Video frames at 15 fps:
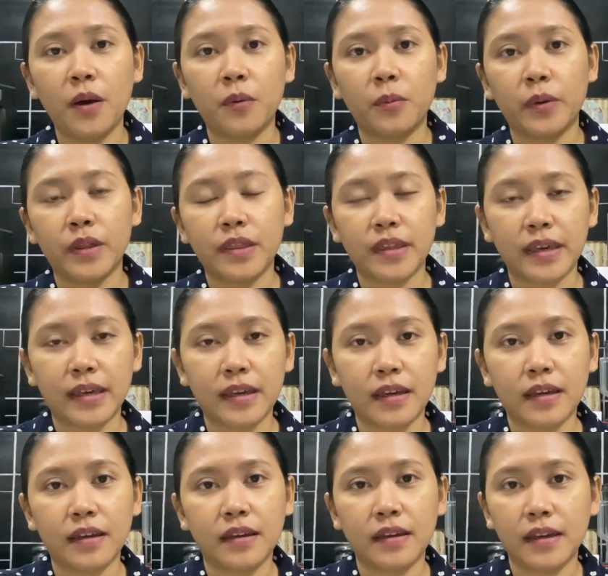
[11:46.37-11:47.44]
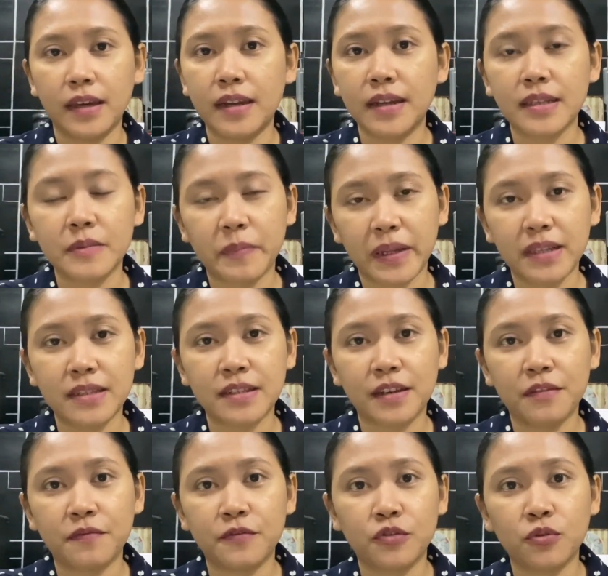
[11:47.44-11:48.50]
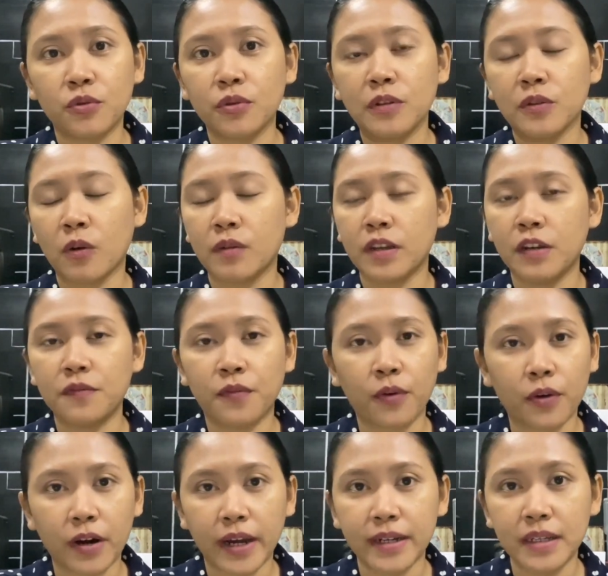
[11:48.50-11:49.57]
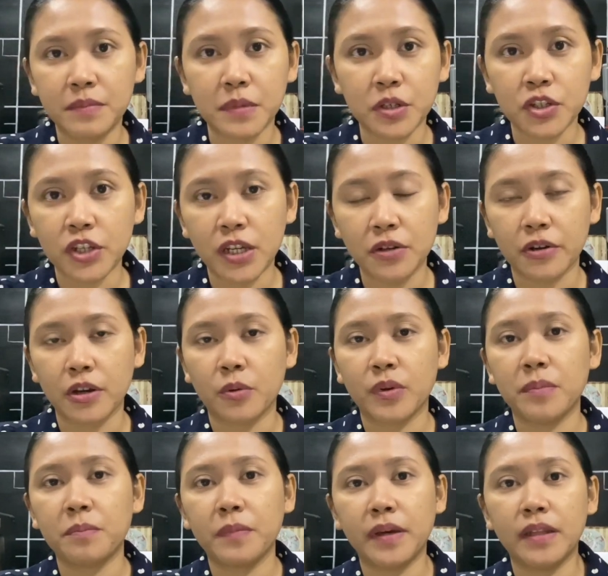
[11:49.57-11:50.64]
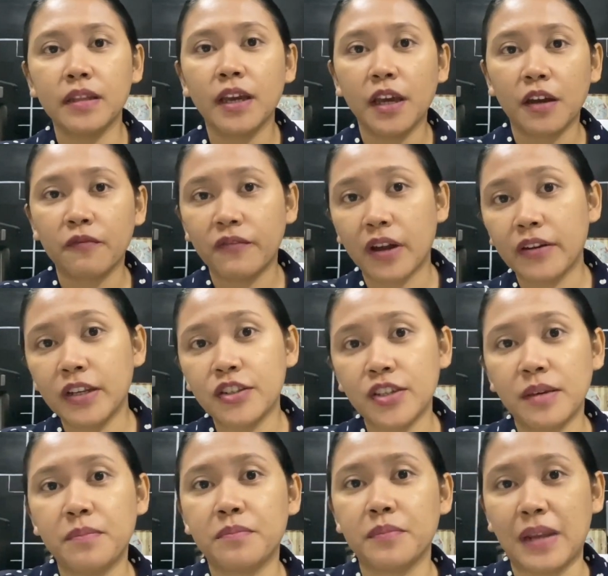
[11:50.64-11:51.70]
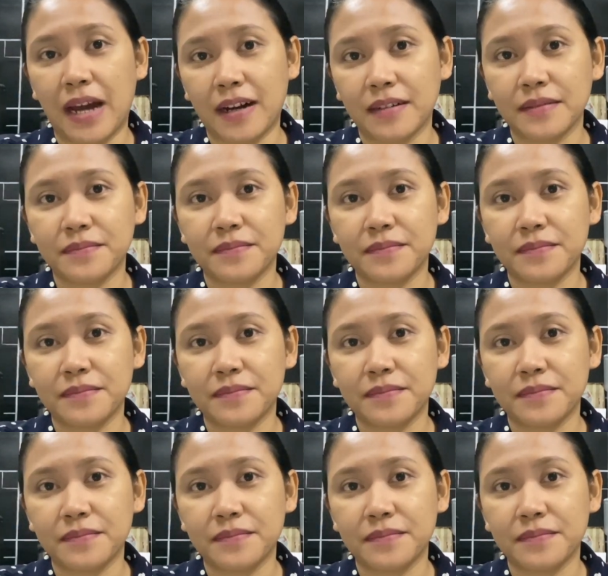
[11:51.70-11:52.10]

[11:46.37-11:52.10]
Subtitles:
with a inexpensive tool, no need for any machine or equipment, very cheap lang.